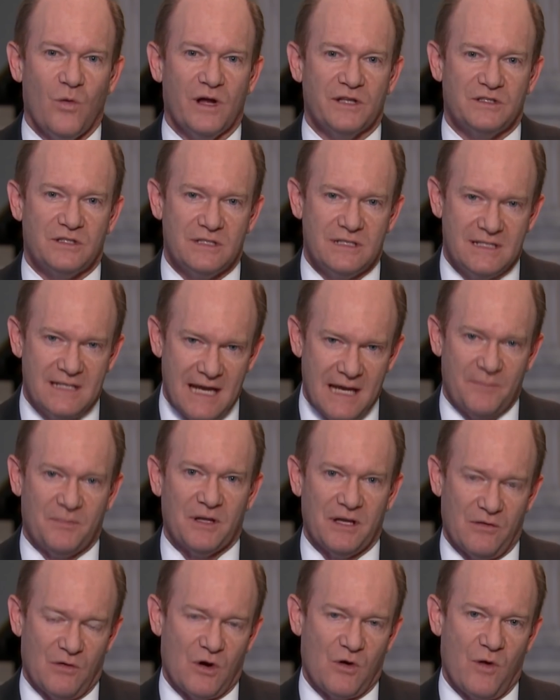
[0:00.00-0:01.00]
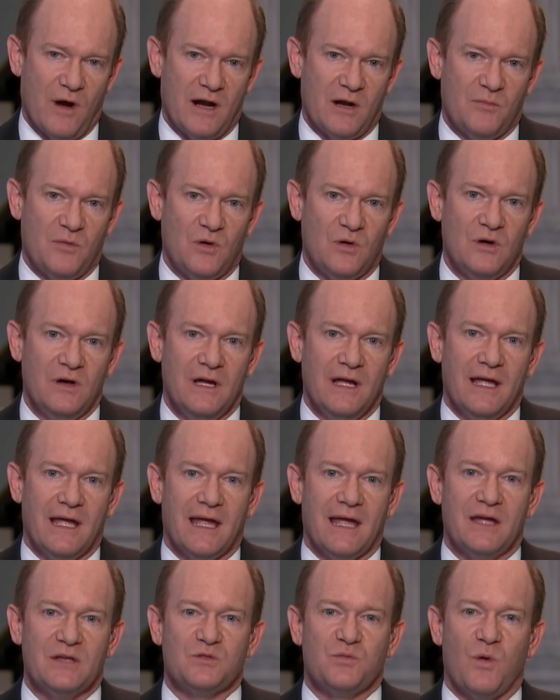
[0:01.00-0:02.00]
What's deeply regrettable
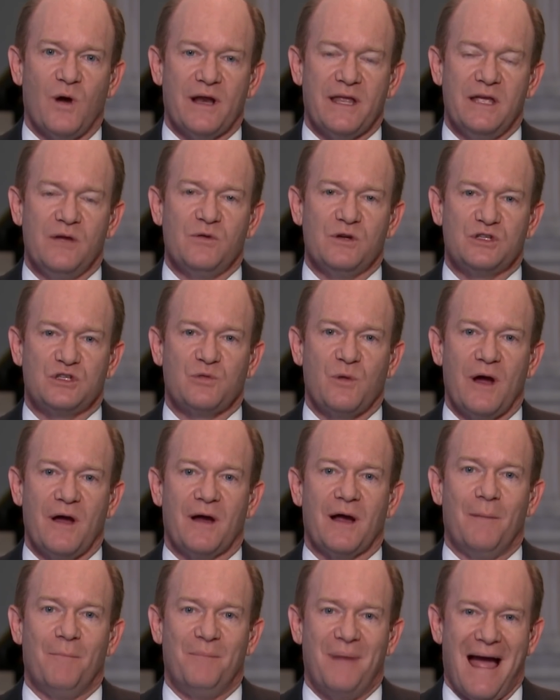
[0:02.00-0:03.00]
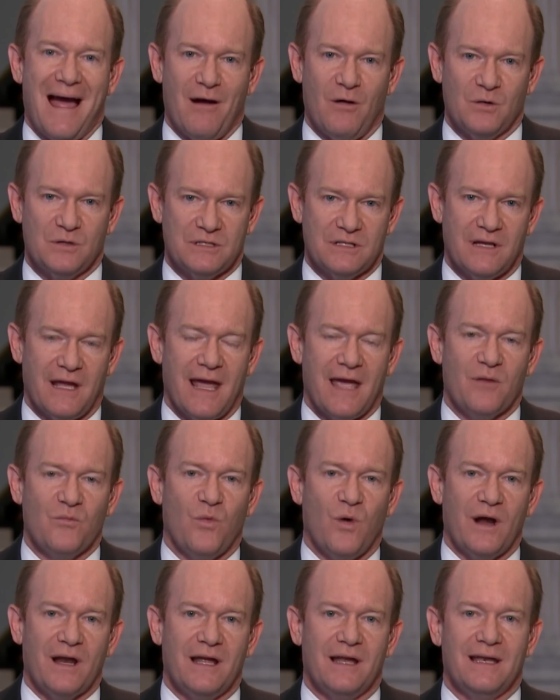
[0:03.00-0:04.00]
is what he was swearing about
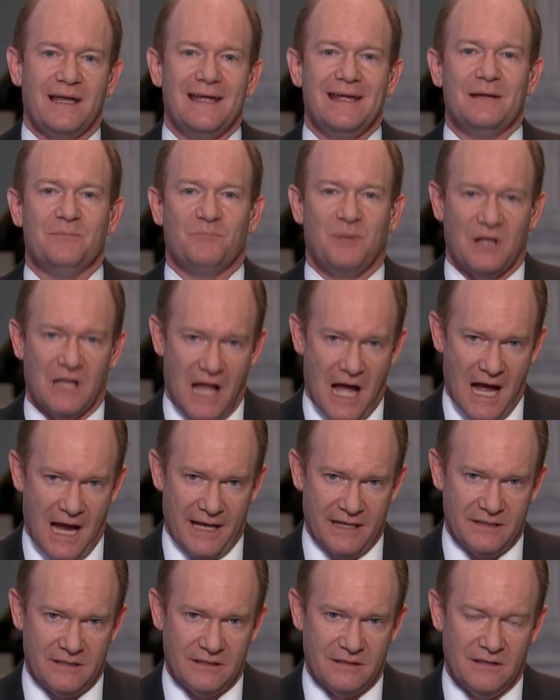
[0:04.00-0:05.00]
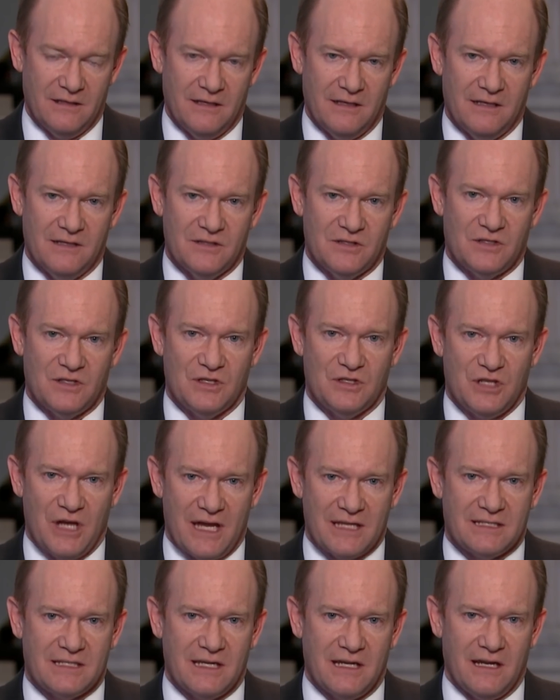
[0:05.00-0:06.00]
and what it implied
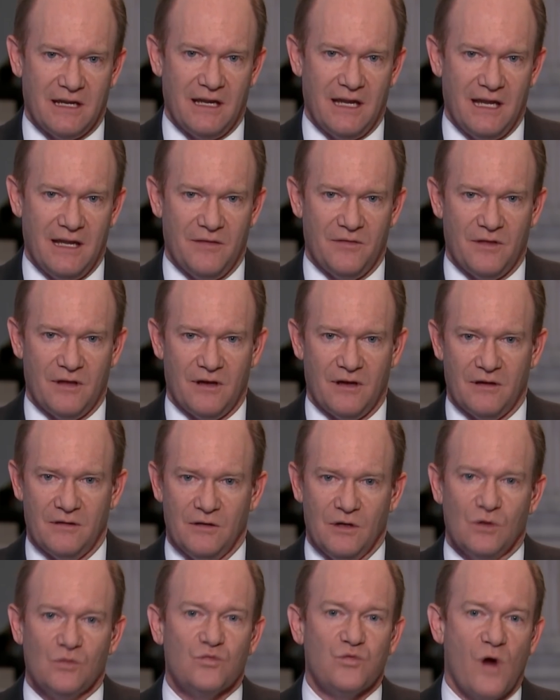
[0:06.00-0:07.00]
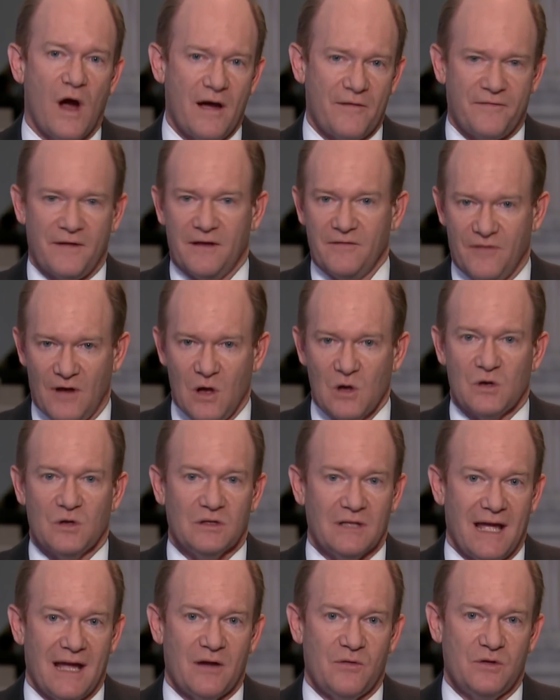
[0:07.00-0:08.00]
suggesting in the rough and
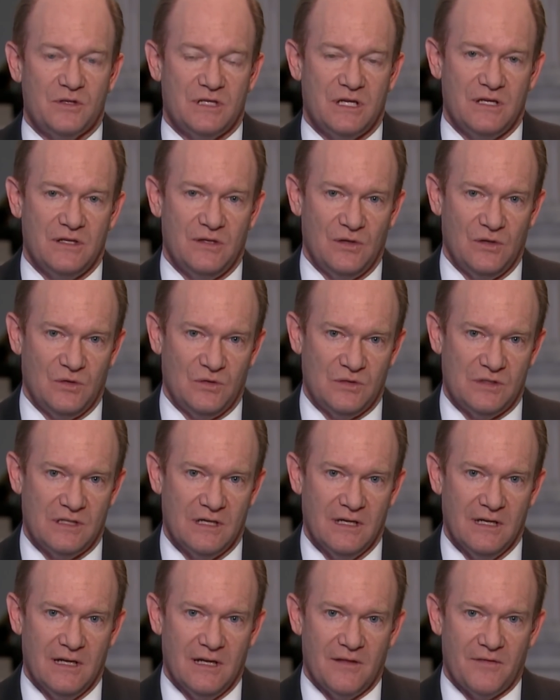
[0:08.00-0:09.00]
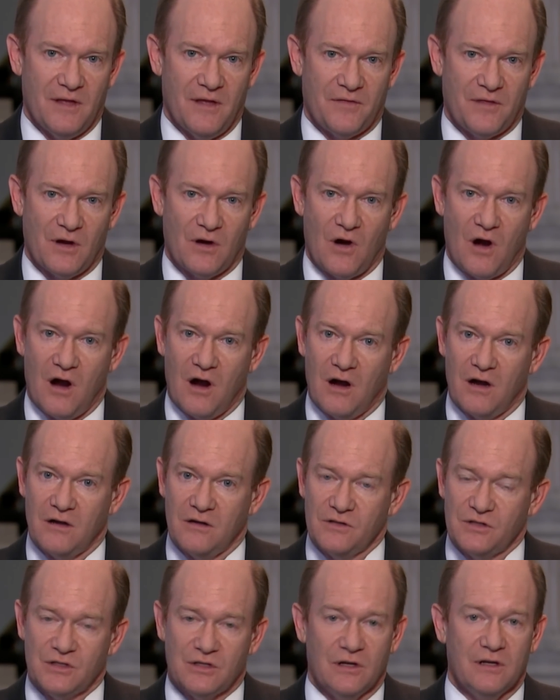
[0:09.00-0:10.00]
vulgar language he used that there
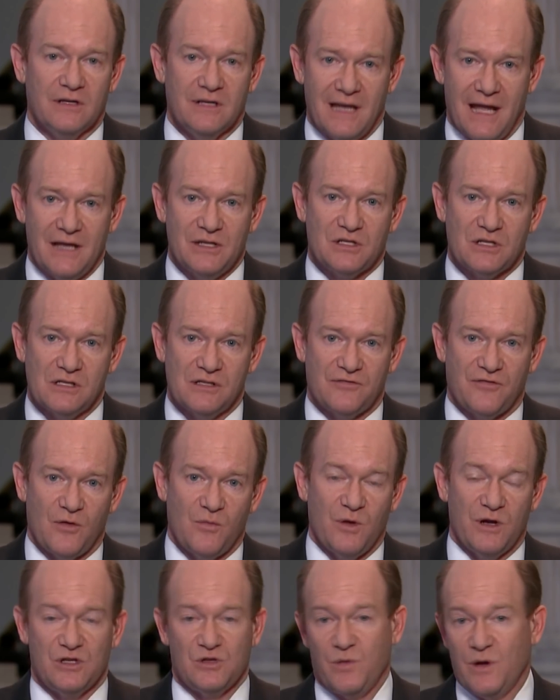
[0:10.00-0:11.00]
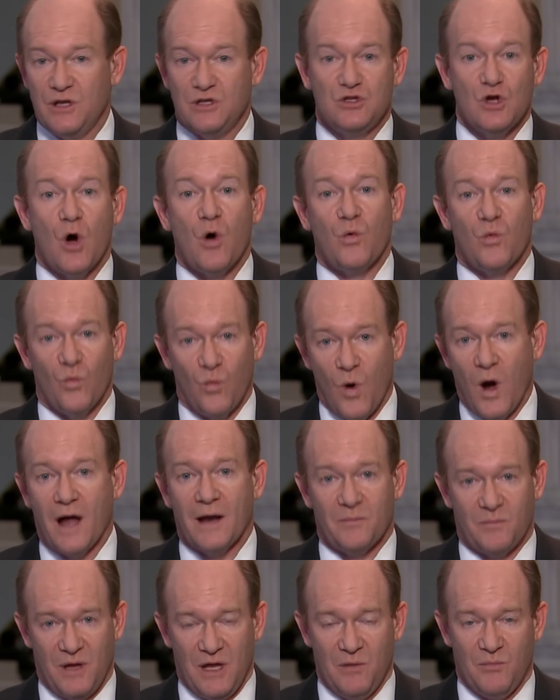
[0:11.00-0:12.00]
are certain nations from which we don't
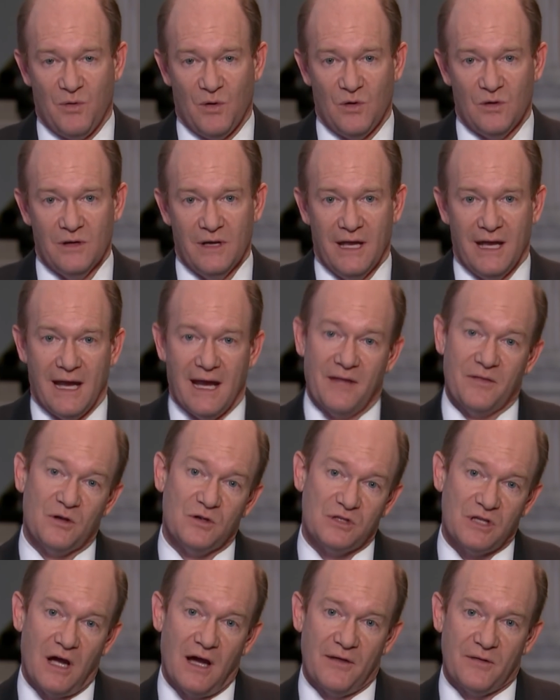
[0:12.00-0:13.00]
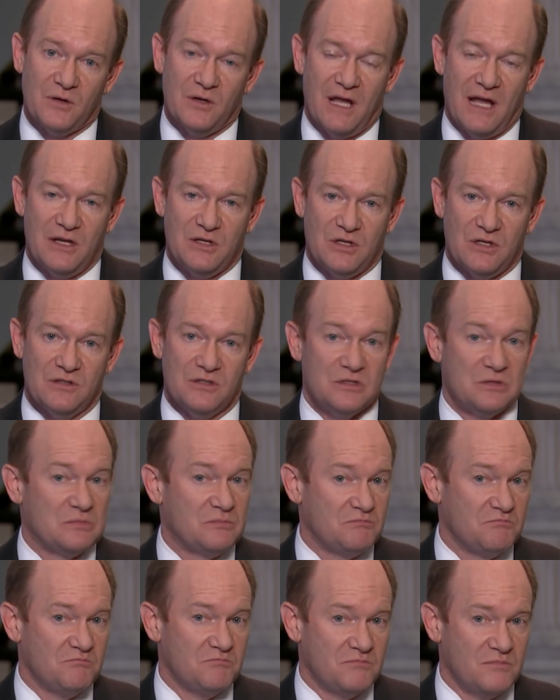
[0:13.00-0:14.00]
want people, and there's other nations,
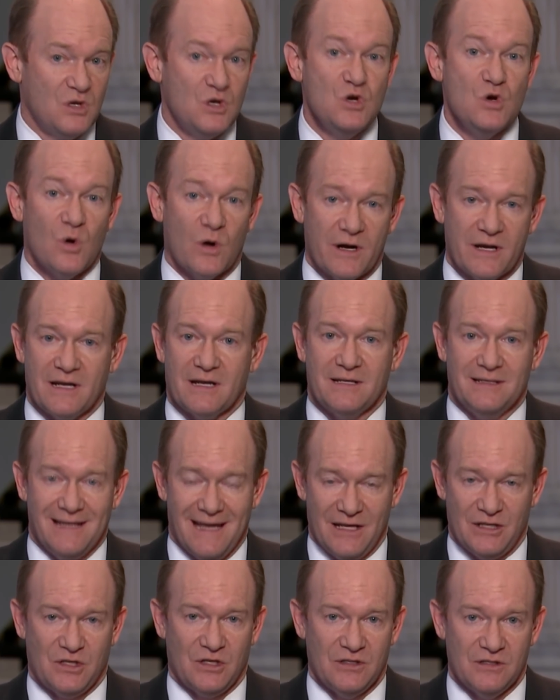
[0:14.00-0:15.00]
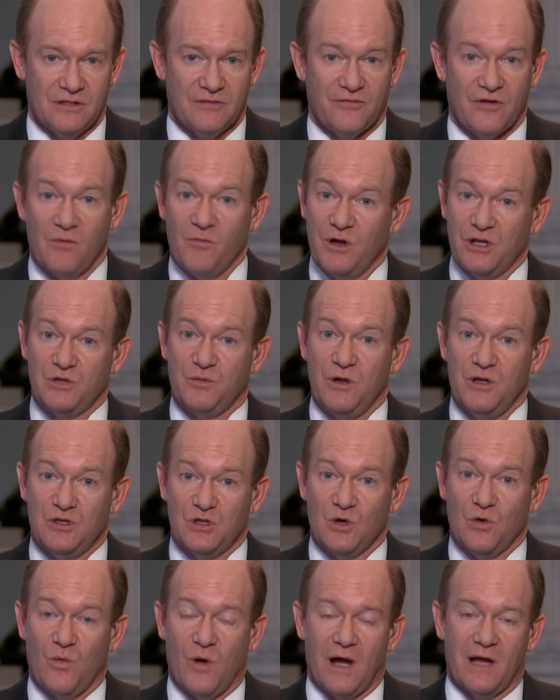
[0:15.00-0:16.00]
mm-hmm. Nordic nations, from which we
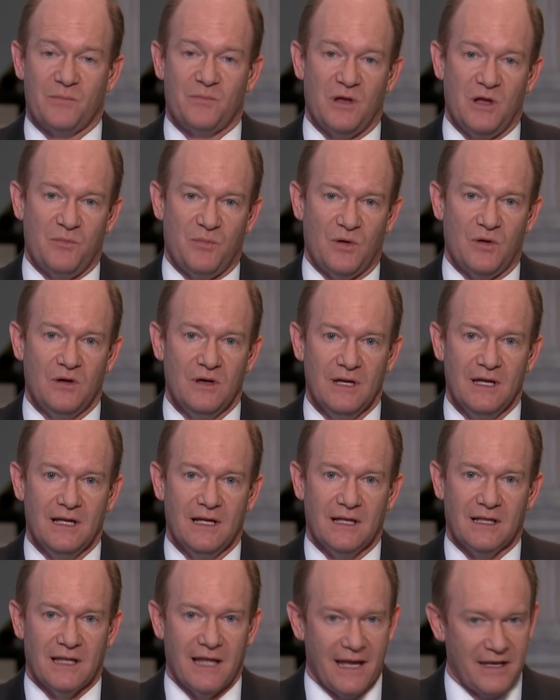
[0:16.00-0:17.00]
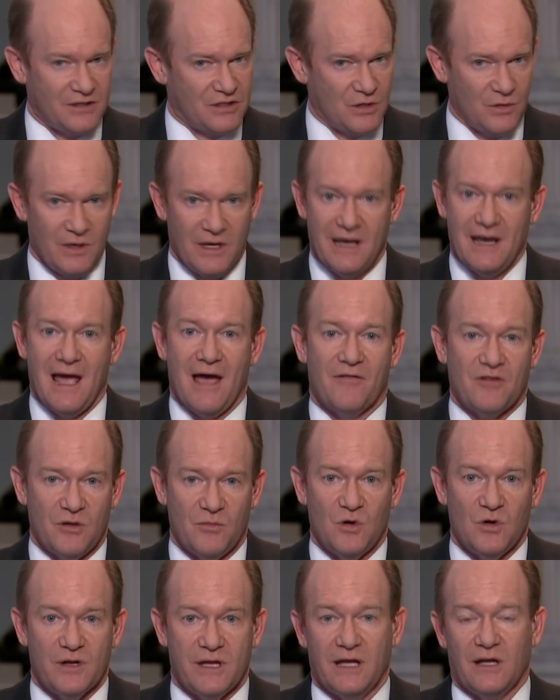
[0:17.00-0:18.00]
do want people, led to an
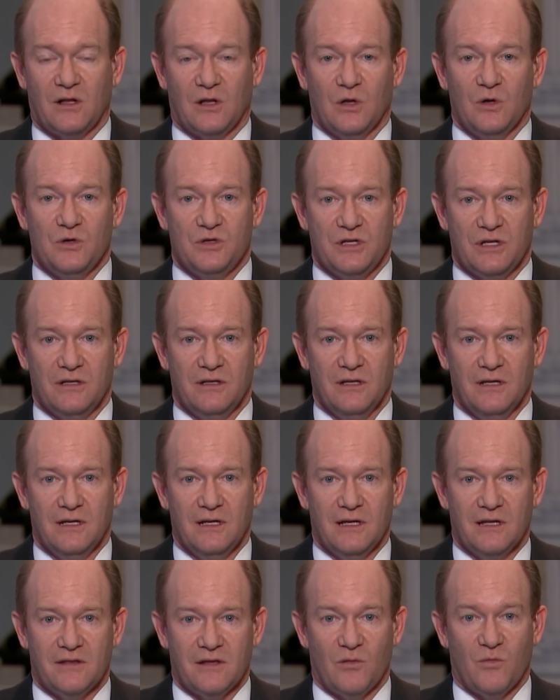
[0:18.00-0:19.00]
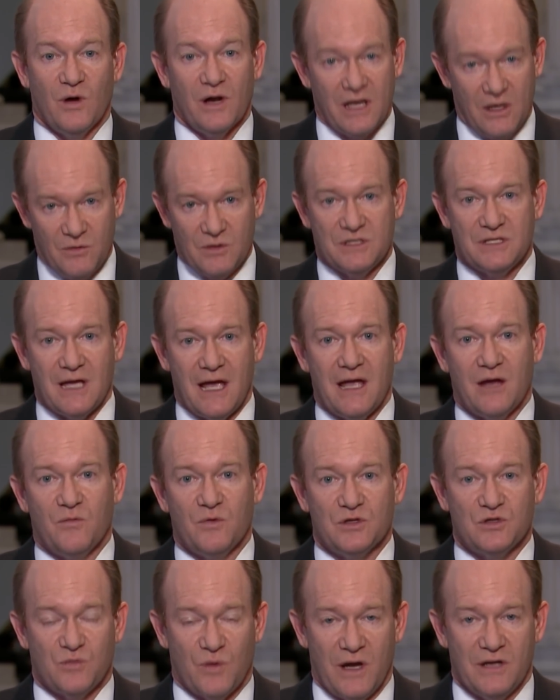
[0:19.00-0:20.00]
inevitable conclusion that what he was
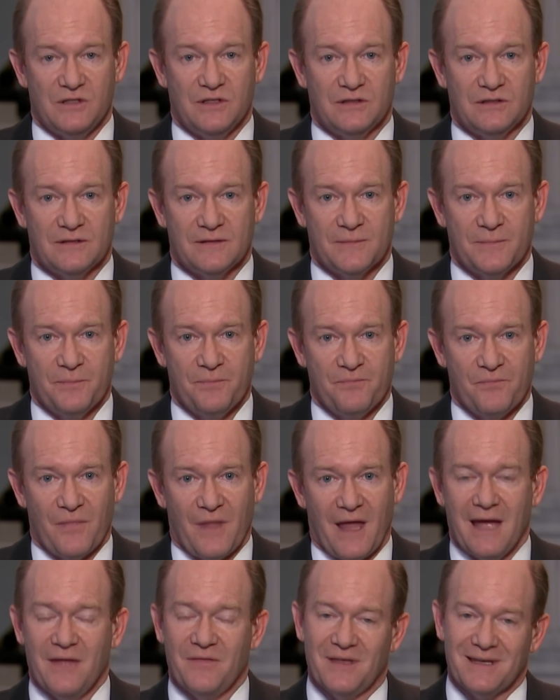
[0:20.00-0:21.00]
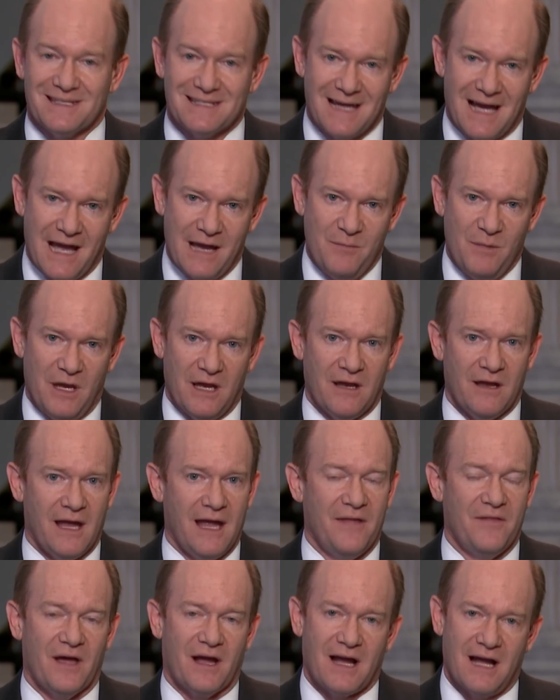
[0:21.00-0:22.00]
saying was racist. And the
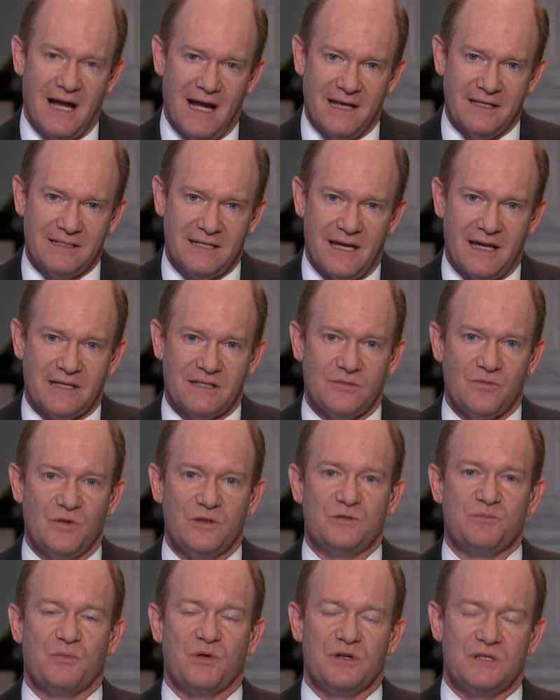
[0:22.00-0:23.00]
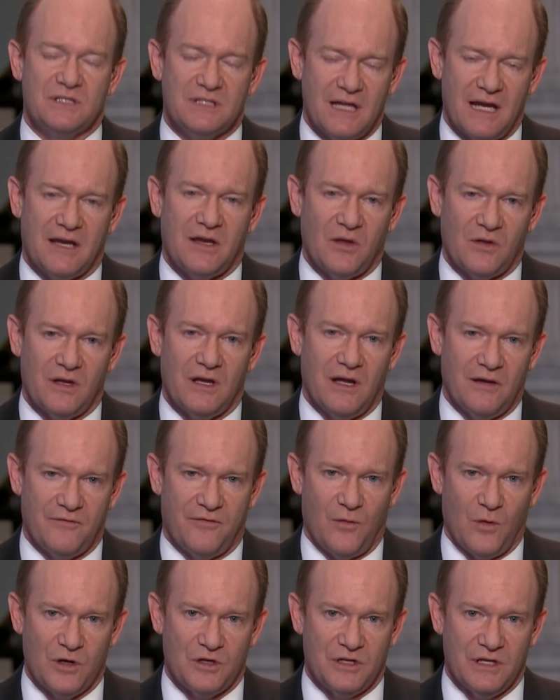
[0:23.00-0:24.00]
timing and the context was right. particularly
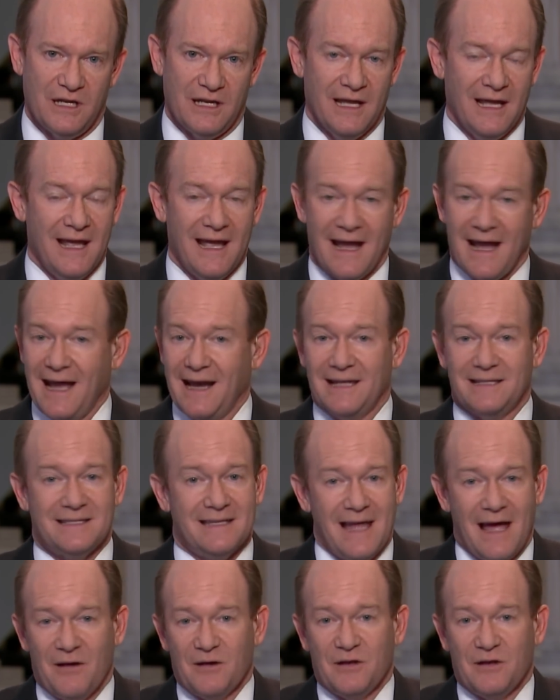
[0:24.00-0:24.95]
unfortunate. So you think, it was, you think it's,